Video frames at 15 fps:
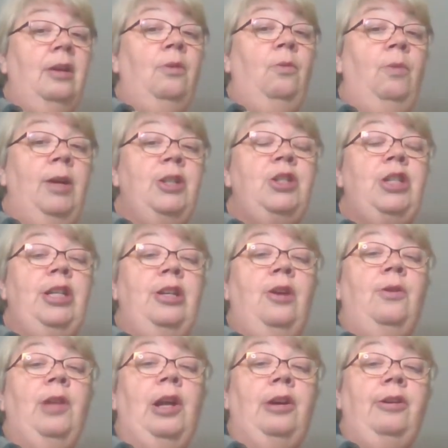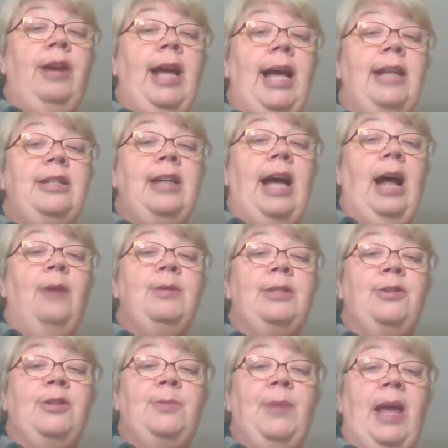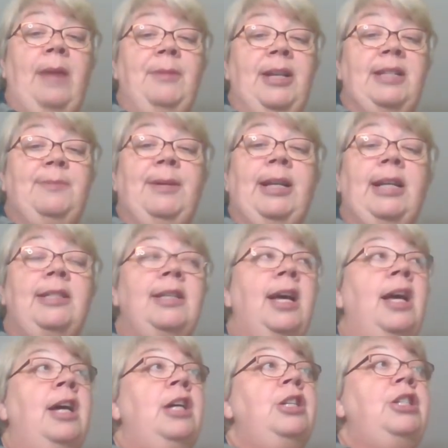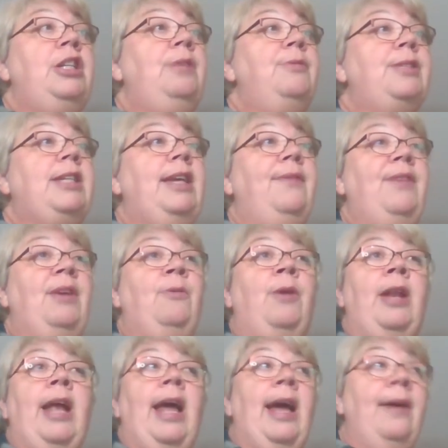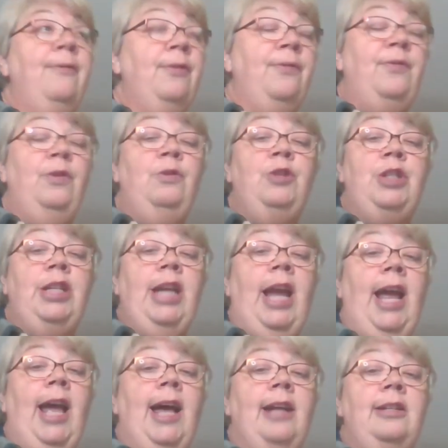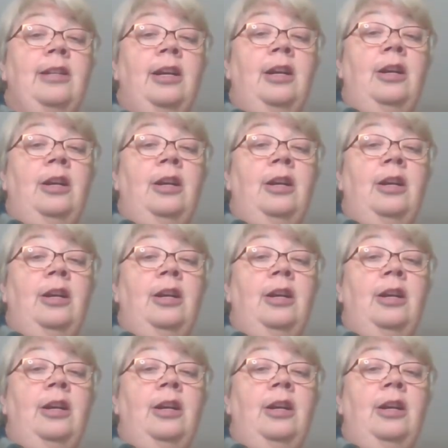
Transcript: once she no longer had to house those babies because she was giving whatever food she had